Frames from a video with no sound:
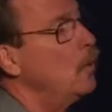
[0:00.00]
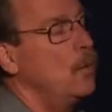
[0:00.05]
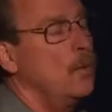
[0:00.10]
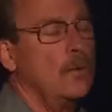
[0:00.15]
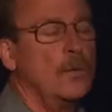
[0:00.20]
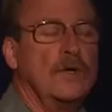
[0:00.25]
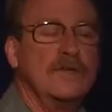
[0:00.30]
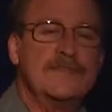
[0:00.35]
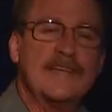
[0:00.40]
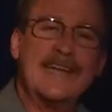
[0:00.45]

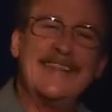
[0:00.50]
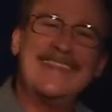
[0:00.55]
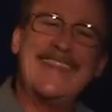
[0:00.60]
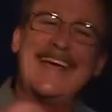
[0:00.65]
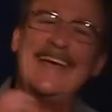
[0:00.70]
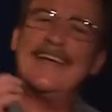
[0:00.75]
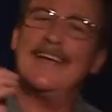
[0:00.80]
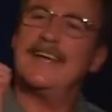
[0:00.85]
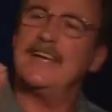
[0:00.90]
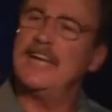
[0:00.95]
was
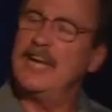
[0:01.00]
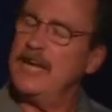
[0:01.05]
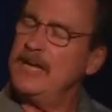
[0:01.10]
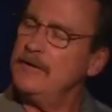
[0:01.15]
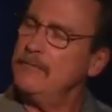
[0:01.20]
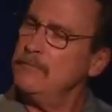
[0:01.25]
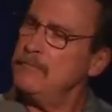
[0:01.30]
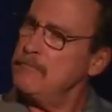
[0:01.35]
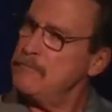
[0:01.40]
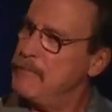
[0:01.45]
that
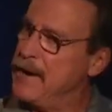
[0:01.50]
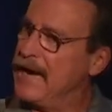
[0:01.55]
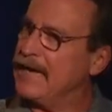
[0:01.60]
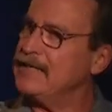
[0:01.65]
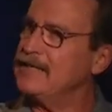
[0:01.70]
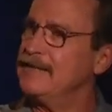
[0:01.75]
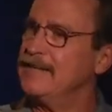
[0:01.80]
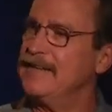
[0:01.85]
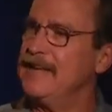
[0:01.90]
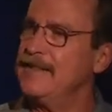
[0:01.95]
again, back
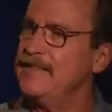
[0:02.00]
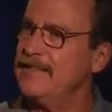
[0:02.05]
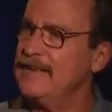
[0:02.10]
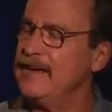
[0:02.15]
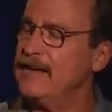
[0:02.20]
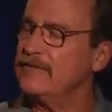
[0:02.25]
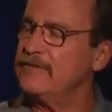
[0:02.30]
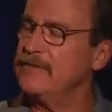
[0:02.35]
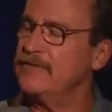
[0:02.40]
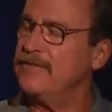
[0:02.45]
to
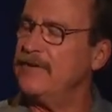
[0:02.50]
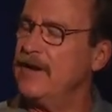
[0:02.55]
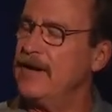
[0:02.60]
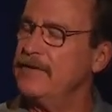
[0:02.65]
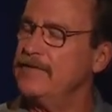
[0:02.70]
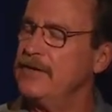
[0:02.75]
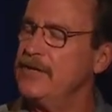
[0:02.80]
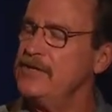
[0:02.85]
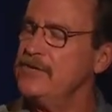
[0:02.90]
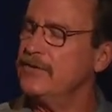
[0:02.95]

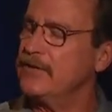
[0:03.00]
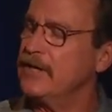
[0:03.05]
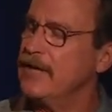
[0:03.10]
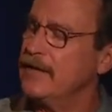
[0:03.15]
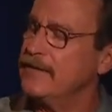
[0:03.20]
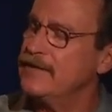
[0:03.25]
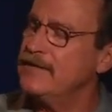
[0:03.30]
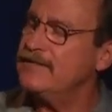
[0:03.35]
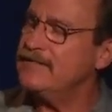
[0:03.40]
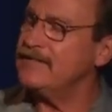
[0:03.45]
10,500,
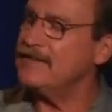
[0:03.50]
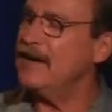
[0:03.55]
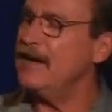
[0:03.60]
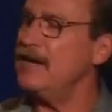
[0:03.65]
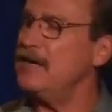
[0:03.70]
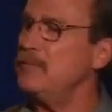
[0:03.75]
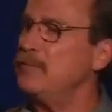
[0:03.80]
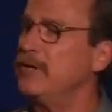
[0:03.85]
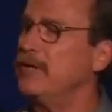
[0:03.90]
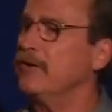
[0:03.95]
at this
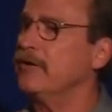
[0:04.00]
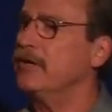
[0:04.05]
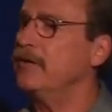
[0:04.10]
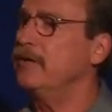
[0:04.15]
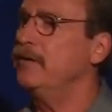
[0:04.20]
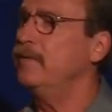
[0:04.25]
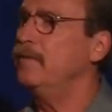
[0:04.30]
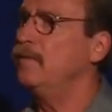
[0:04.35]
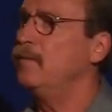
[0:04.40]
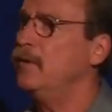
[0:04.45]
time period,